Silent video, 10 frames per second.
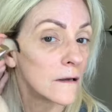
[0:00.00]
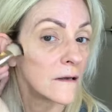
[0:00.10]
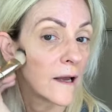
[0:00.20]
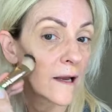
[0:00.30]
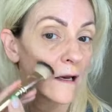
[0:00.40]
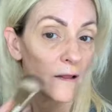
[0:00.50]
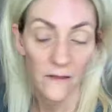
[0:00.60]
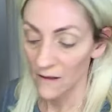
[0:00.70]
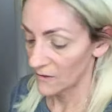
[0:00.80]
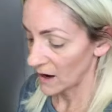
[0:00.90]
take it on
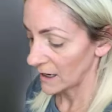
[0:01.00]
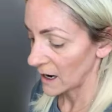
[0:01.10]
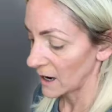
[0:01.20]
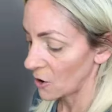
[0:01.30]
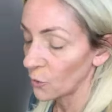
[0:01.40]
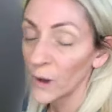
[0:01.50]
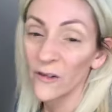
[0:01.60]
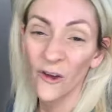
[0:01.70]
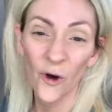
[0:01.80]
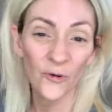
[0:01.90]
this side. I
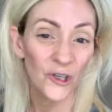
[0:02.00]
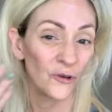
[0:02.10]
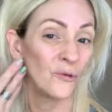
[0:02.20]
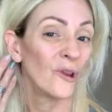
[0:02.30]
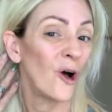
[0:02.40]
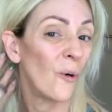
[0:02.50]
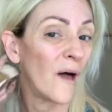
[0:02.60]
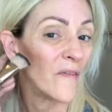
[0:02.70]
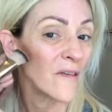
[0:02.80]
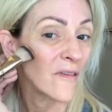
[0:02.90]
always go too low
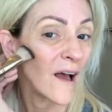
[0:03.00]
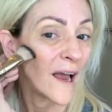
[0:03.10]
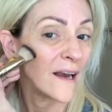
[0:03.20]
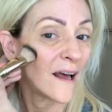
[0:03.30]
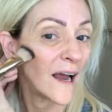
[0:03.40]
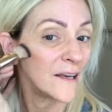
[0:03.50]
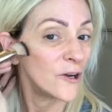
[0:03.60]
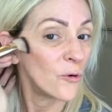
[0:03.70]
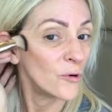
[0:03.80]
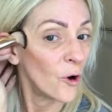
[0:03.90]
on this side. I
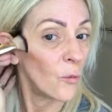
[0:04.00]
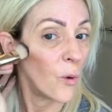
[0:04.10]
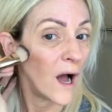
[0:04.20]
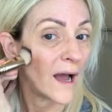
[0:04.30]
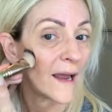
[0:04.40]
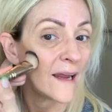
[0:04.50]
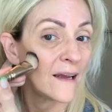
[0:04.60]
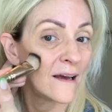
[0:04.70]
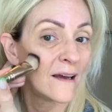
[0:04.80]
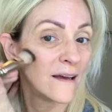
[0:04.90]
don't know why
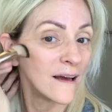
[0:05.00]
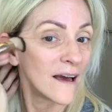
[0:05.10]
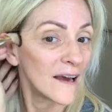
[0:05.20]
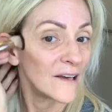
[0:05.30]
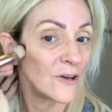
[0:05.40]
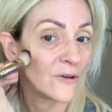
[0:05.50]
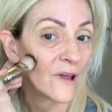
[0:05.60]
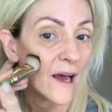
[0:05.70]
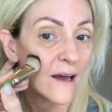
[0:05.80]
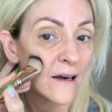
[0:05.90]
I do
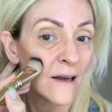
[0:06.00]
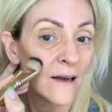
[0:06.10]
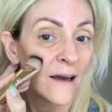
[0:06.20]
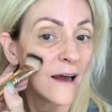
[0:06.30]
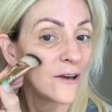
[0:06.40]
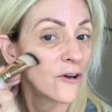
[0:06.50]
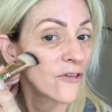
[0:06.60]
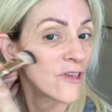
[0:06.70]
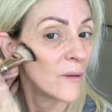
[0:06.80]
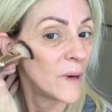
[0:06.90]
that. And you'll
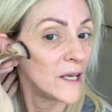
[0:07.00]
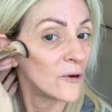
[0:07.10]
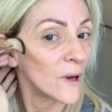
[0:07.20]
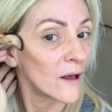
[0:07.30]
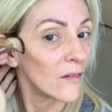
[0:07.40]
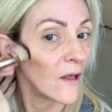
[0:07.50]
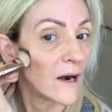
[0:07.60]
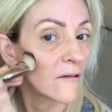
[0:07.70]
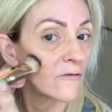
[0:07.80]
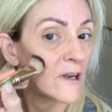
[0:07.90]
see me doing a
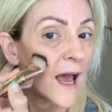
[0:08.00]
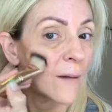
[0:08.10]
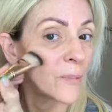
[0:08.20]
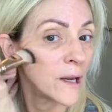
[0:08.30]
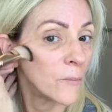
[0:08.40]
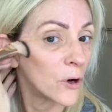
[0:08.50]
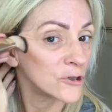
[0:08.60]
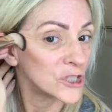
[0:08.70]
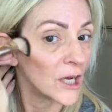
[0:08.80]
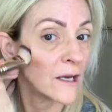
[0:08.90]
lot of tapping
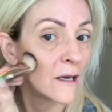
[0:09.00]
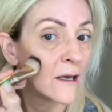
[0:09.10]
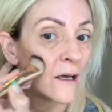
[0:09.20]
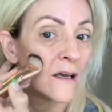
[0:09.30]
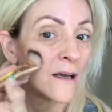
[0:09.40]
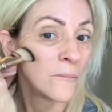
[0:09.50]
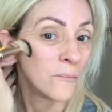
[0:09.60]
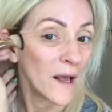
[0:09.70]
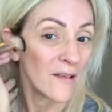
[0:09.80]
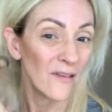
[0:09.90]
motion.
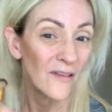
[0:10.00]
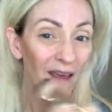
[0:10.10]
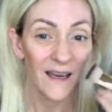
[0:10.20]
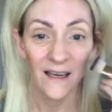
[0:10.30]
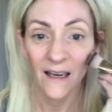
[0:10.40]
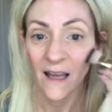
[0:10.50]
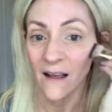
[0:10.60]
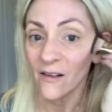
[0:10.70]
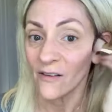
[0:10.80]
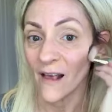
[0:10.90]
My skin
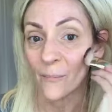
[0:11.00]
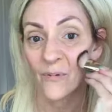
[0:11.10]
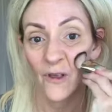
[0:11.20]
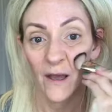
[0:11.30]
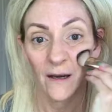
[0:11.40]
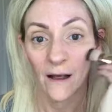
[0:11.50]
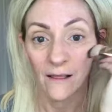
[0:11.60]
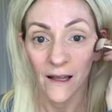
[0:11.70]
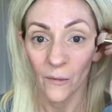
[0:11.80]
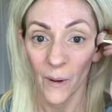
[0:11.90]
accepts it a
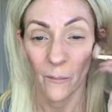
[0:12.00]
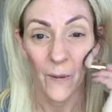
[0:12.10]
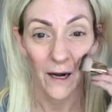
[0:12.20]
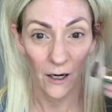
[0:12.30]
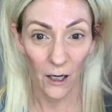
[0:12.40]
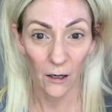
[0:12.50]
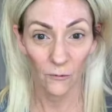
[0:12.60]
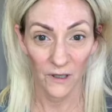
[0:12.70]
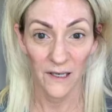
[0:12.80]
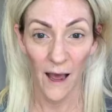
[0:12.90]
little bit better
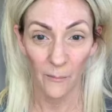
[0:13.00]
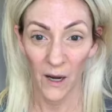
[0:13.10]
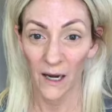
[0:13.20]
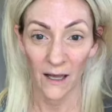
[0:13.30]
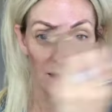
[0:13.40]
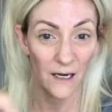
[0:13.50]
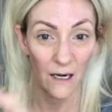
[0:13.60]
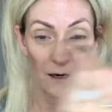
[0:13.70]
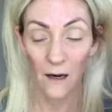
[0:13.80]
with tapping and then